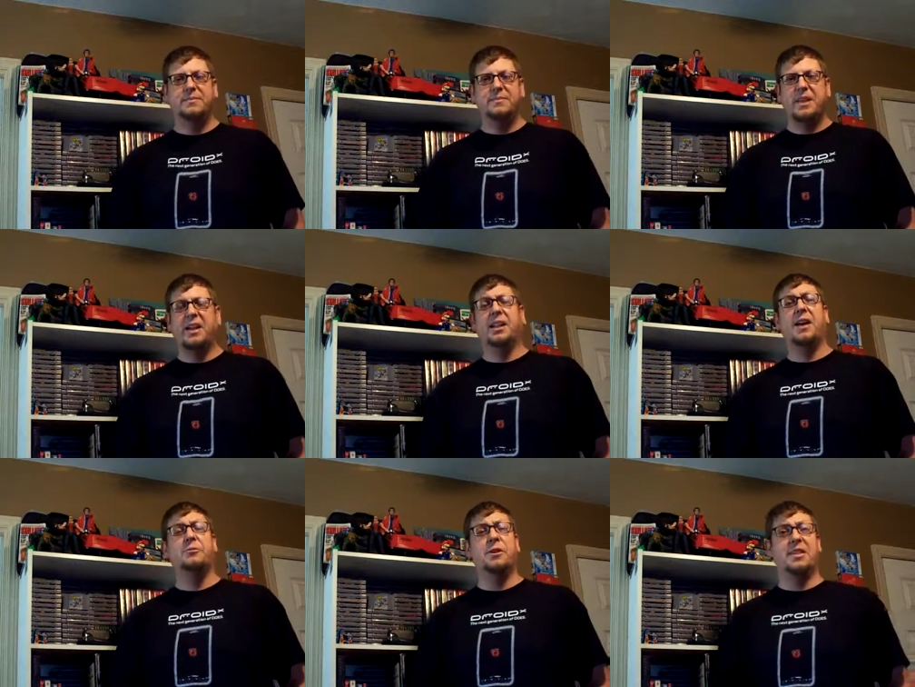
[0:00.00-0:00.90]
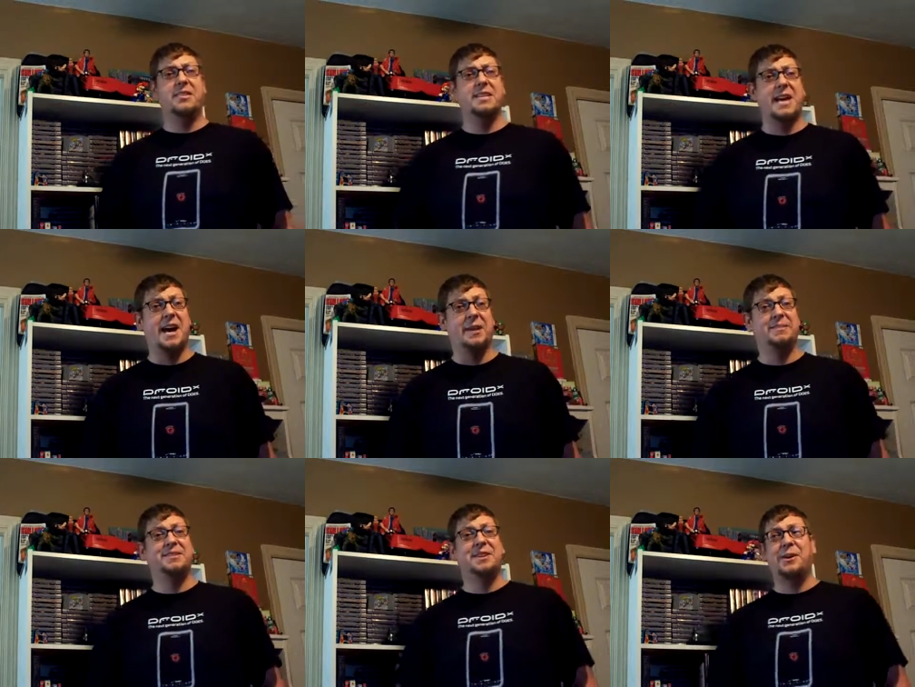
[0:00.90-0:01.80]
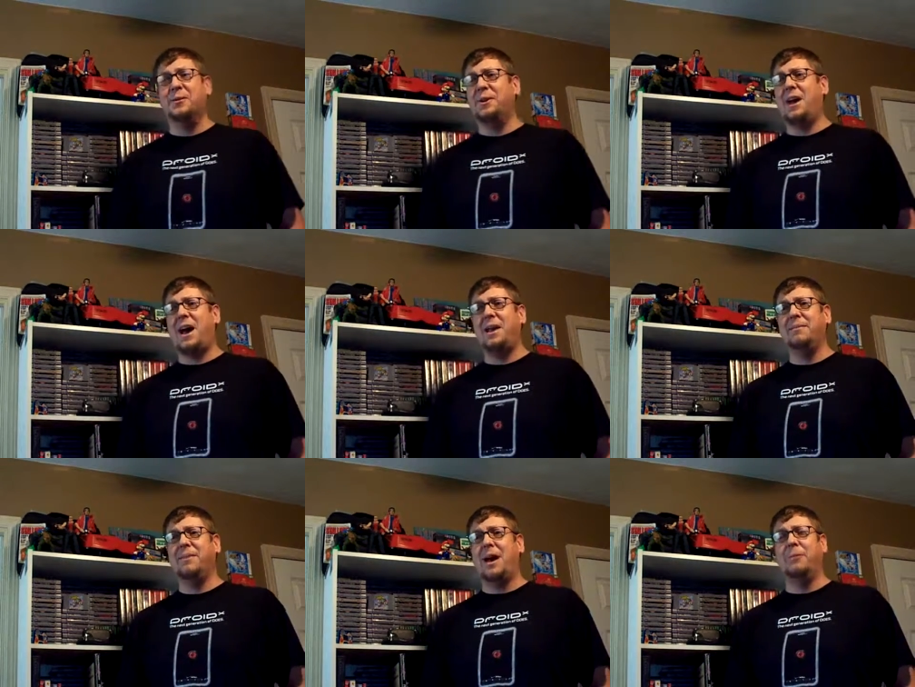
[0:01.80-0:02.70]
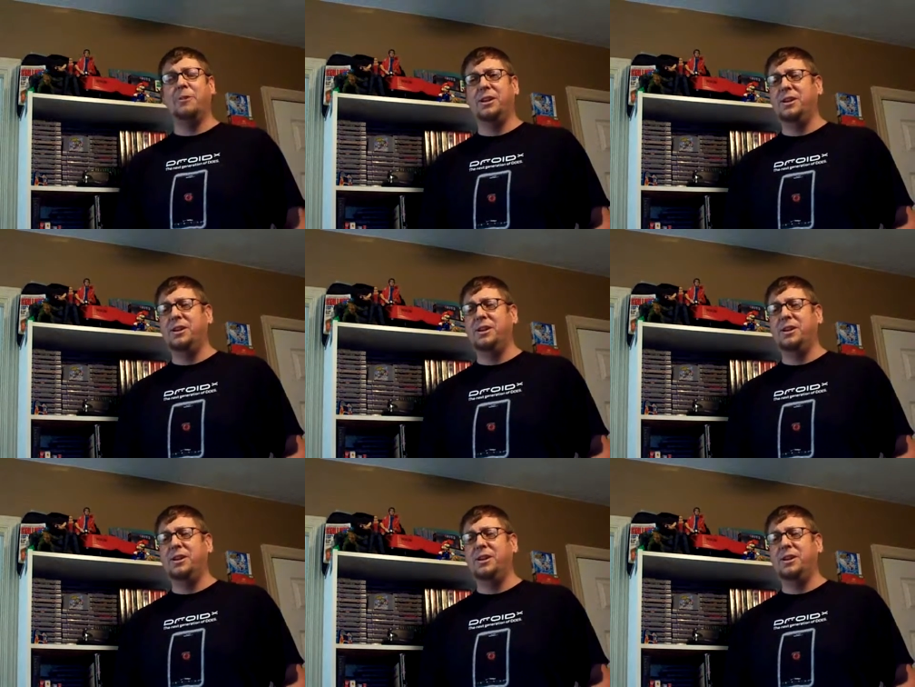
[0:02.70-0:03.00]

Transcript: in love with at the time. So I would